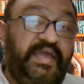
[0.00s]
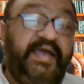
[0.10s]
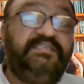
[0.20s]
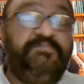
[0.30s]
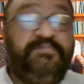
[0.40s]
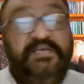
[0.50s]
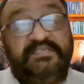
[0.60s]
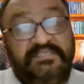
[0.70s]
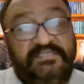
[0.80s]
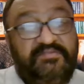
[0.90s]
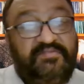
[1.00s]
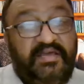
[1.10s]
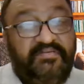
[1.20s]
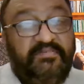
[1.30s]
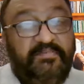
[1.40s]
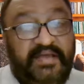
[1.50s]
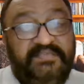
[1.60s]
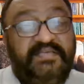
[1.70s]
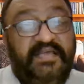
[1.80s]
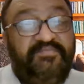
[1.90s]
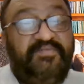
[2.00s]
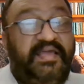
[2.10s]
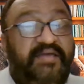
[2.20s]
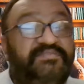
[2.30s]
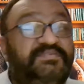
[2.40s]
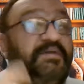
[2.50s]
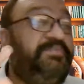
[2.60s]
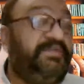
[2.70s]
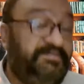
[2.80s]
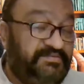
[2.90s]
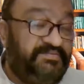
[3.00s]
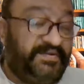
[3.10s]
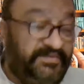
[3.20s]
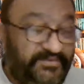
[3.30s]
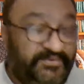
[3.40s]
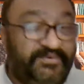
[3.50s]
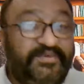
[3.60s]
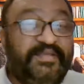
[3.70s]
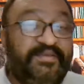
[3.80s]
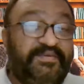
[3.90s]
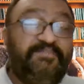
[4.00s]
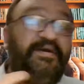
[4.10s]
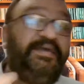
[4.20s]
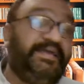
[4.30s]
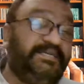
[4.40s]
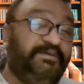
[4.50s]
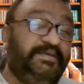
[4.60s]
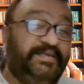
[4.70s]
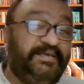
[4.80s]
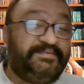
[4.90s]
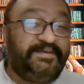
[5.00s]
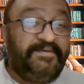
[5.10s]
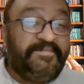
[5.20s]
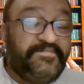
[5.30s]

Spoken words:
As a PhD survivor myself, I have some tips for you with my experience.